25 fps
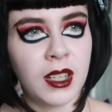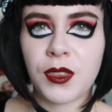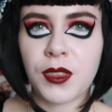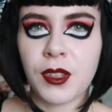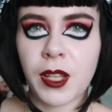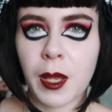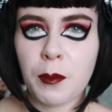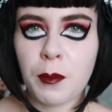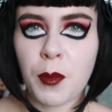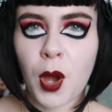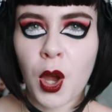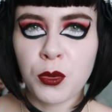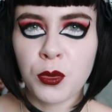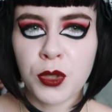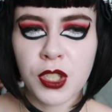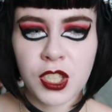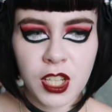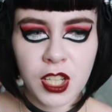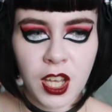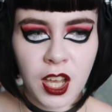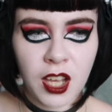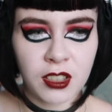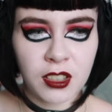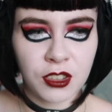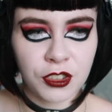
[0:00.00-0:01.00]
like
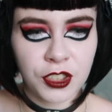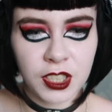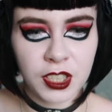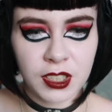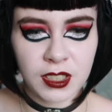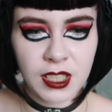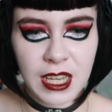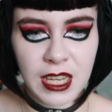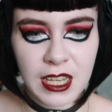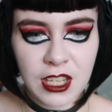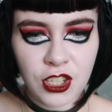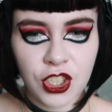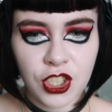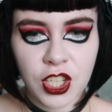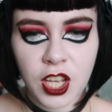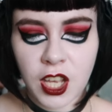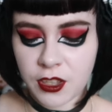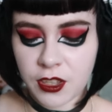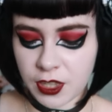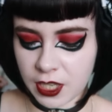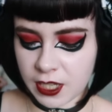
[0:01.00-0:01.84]
poster on a t-shirt.